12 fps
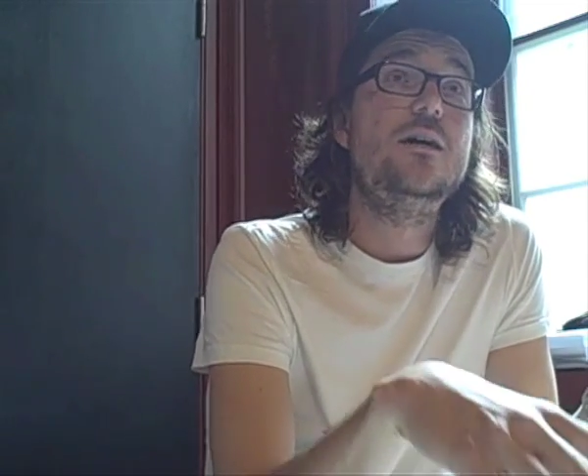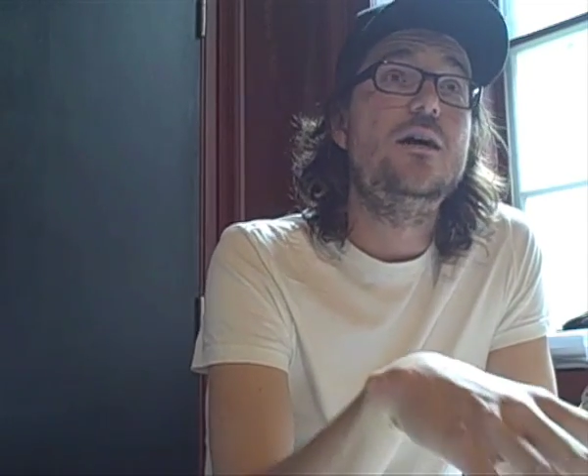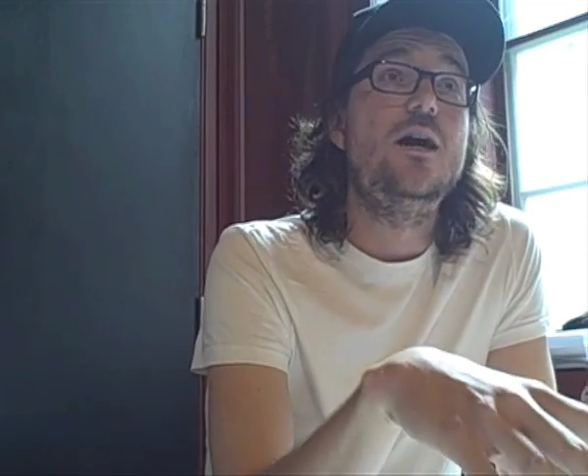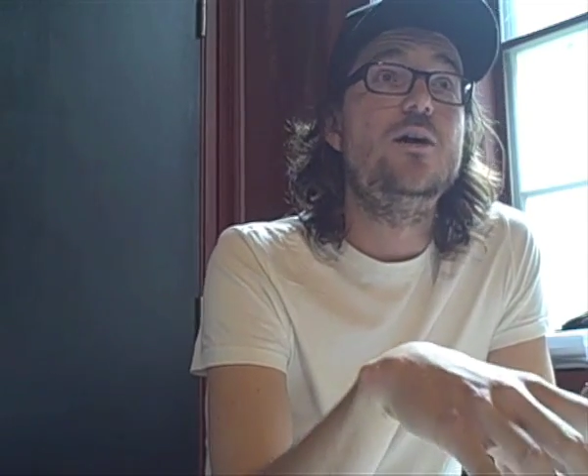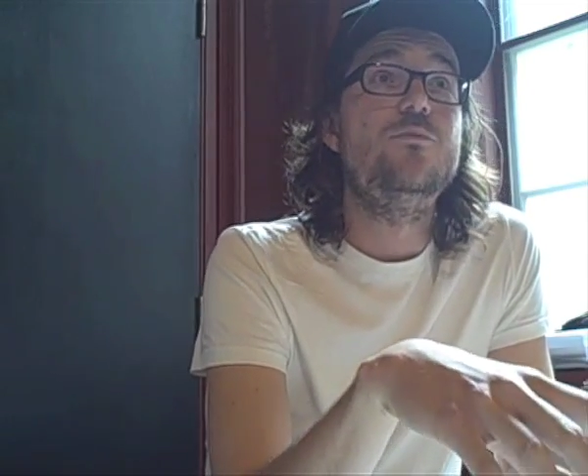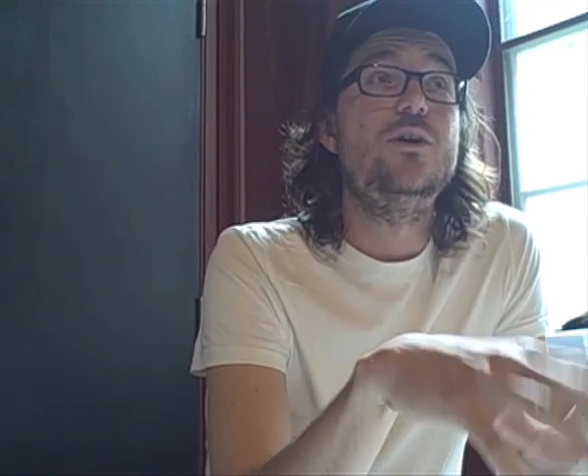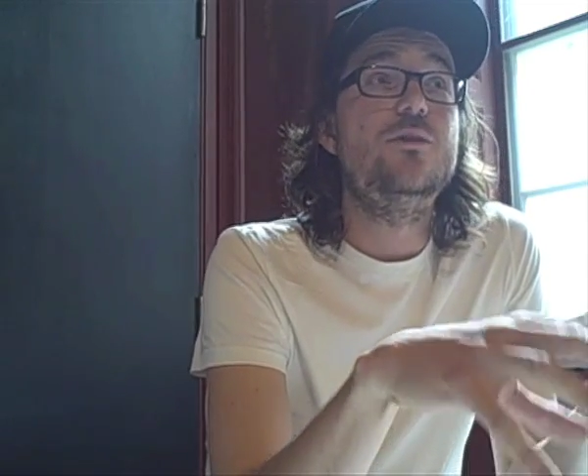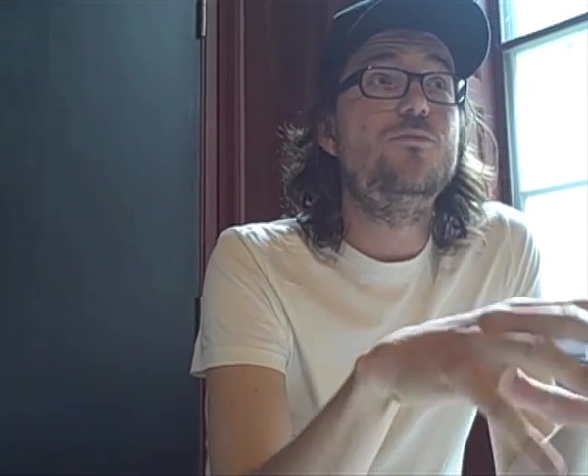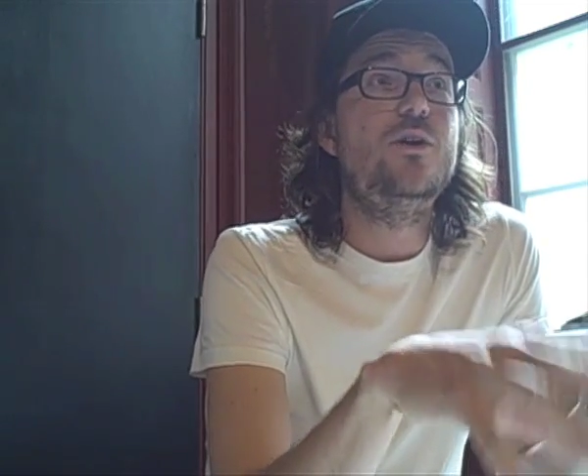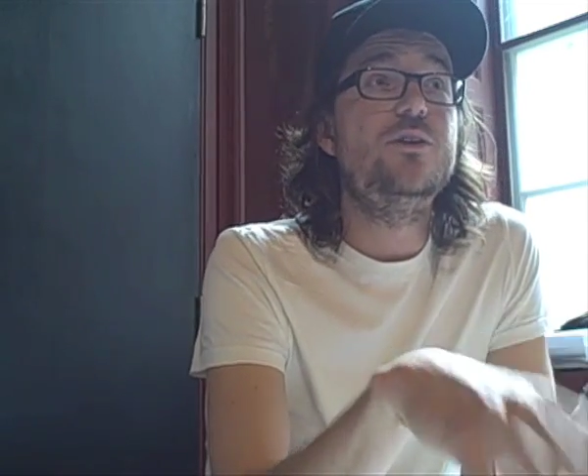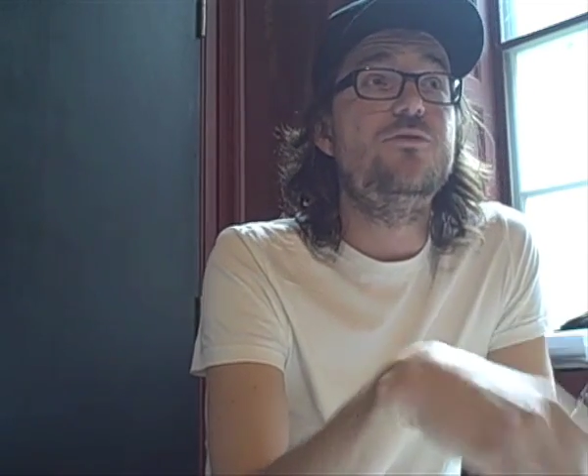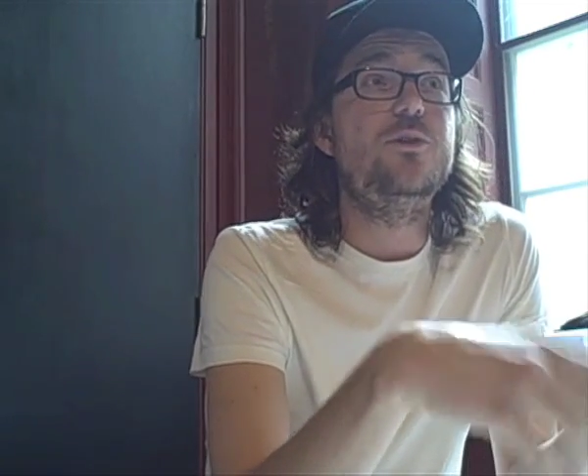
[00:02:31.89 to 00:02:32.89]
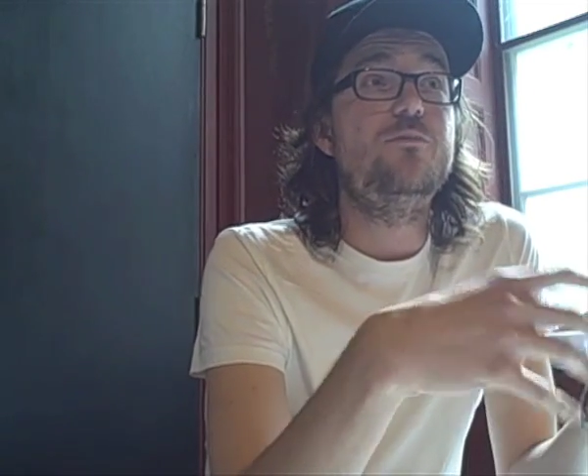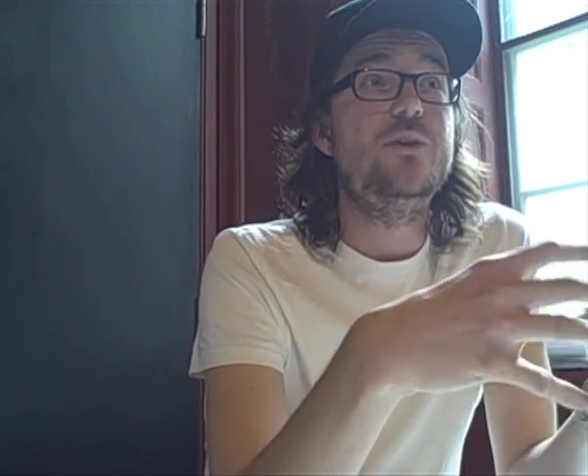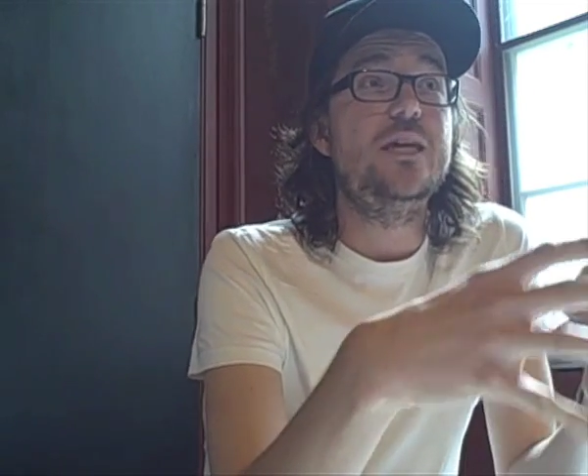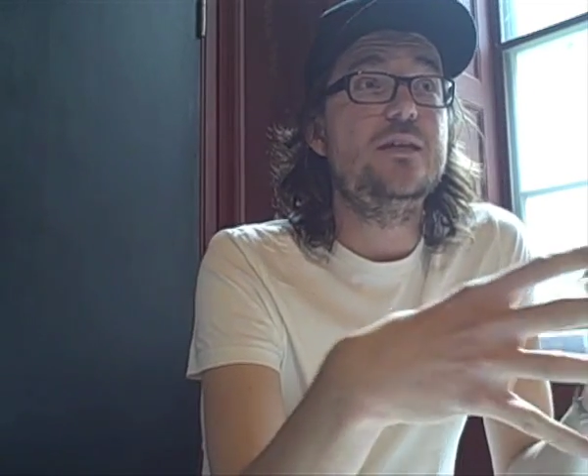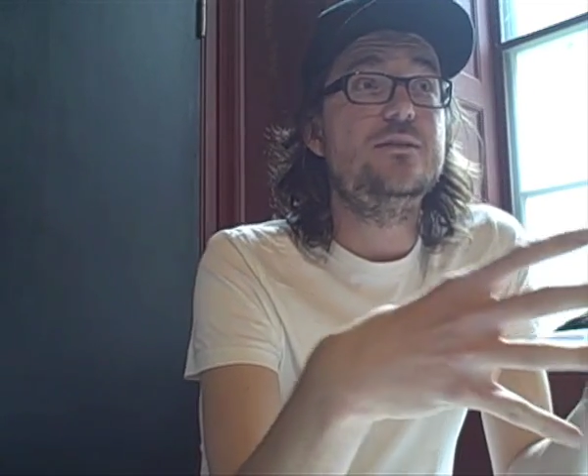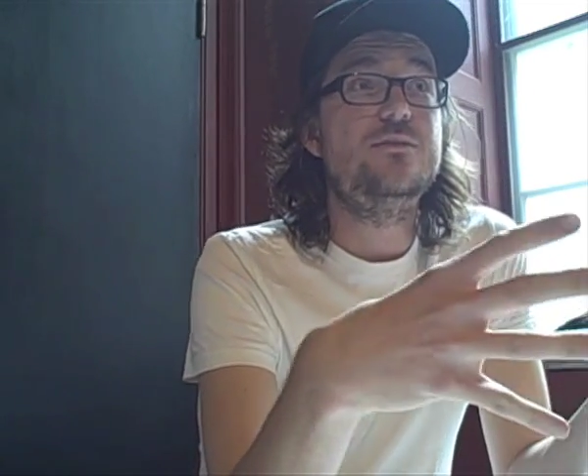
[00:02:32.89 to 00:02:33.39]
And one of the
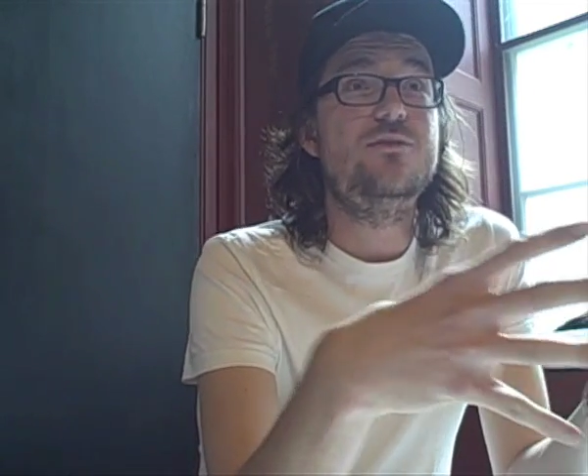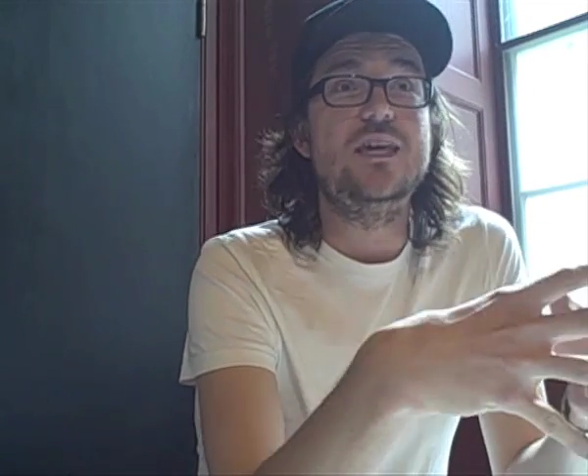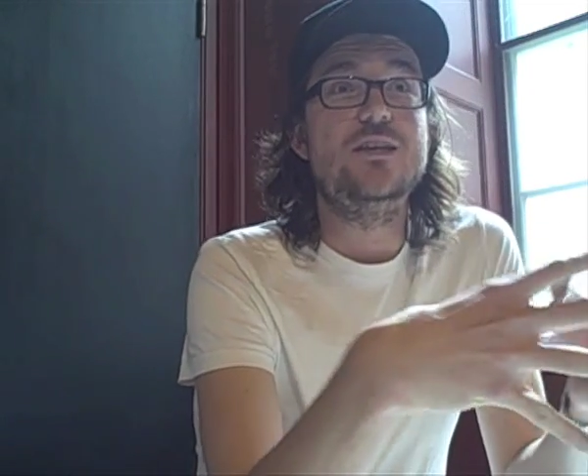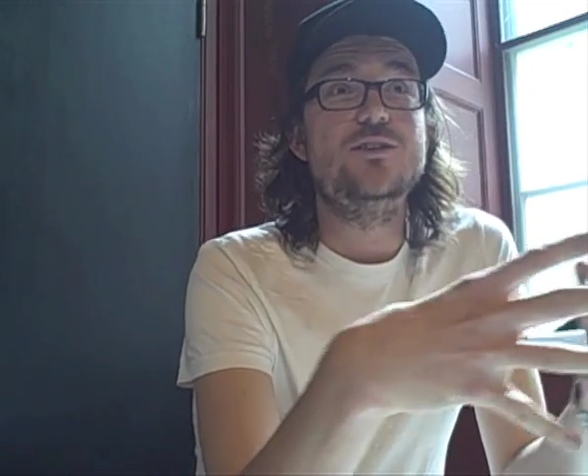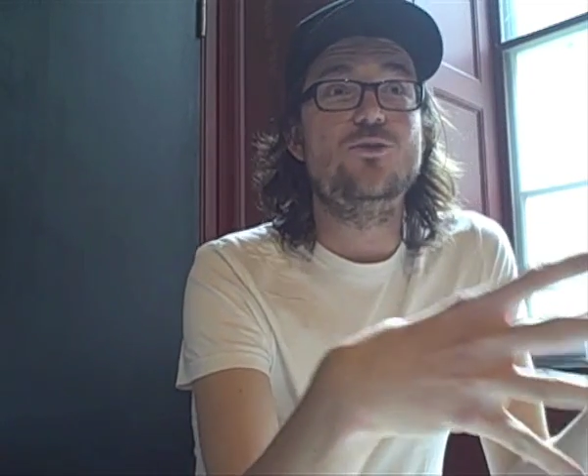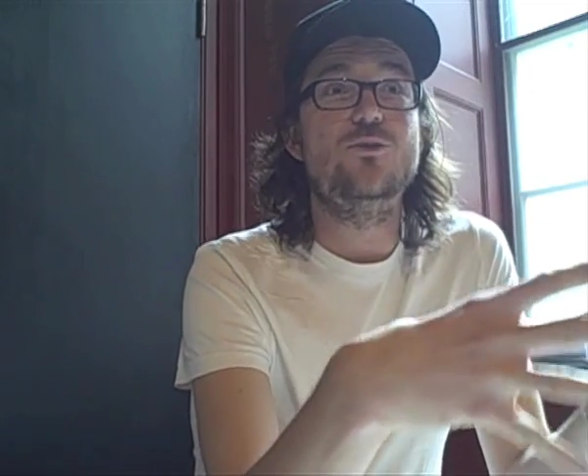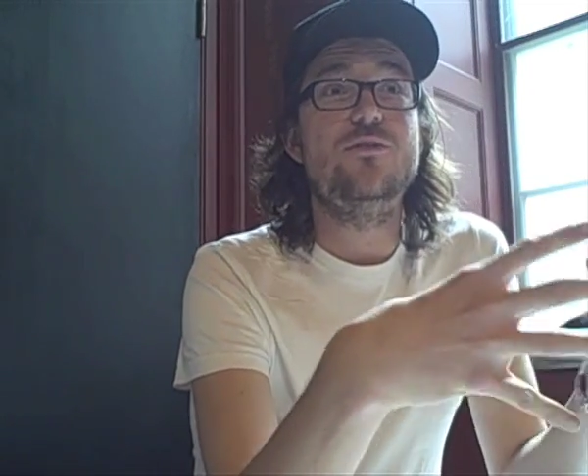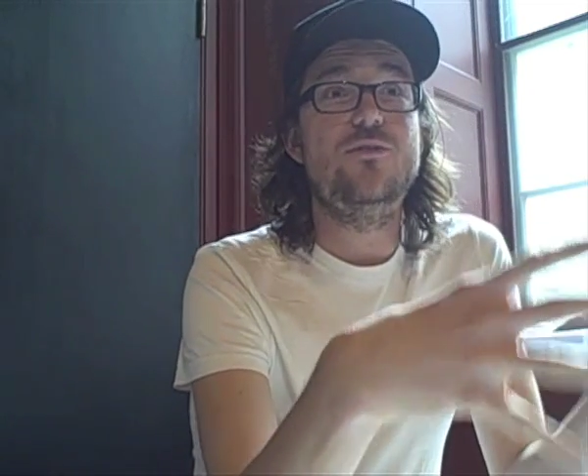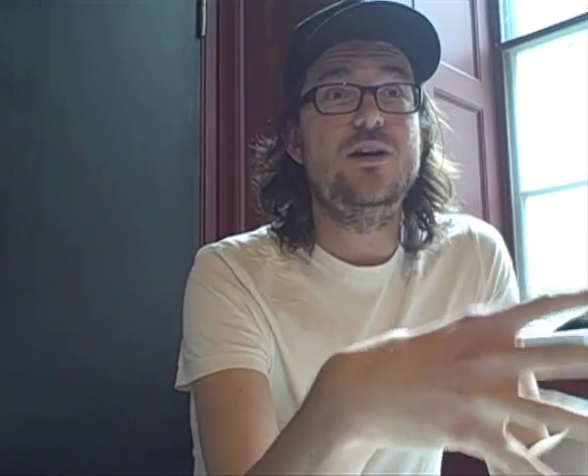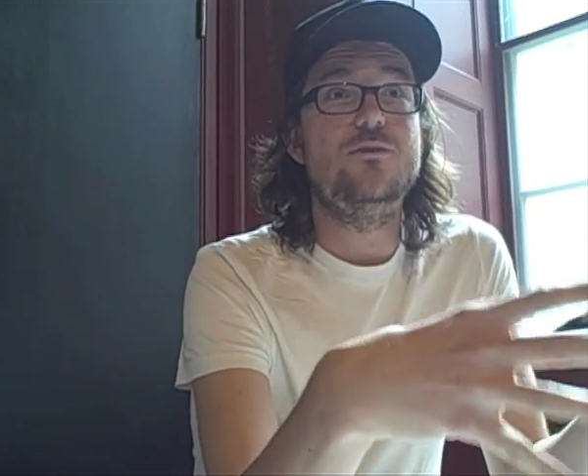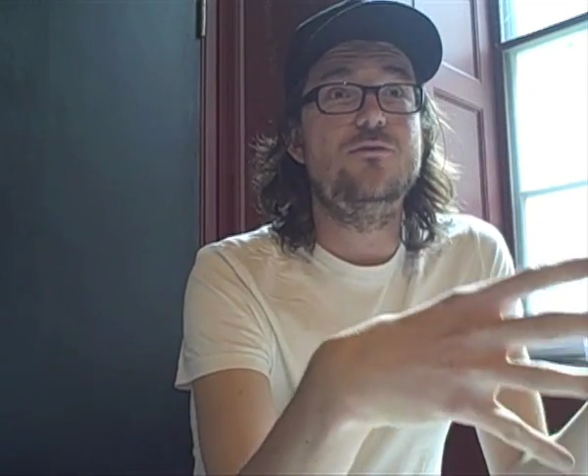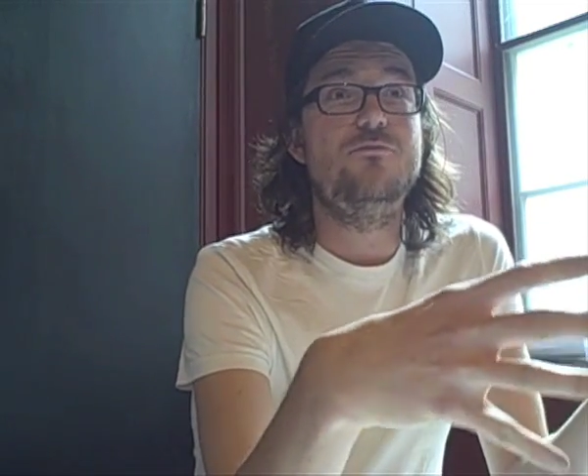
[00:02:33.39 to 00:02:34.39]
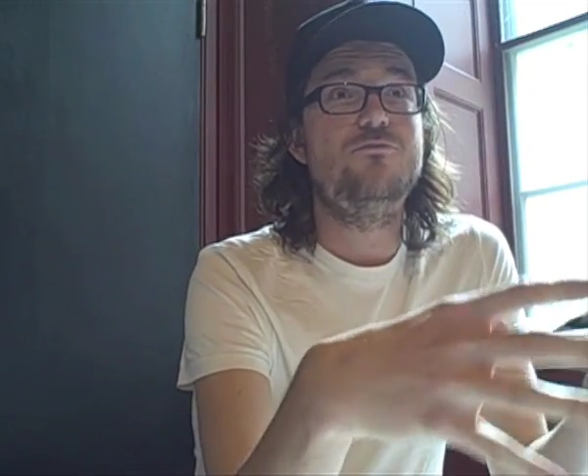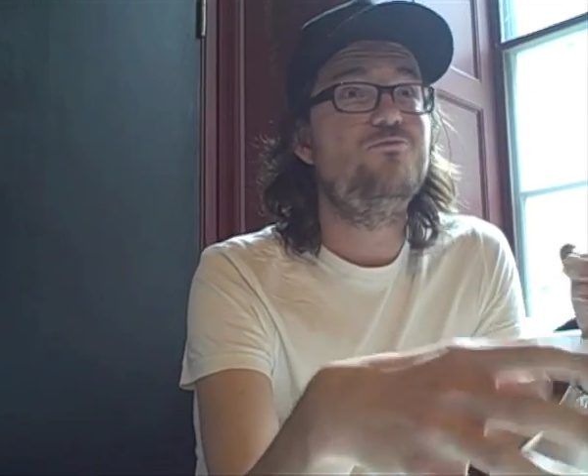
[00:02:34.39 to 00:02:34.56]
biggest things that we found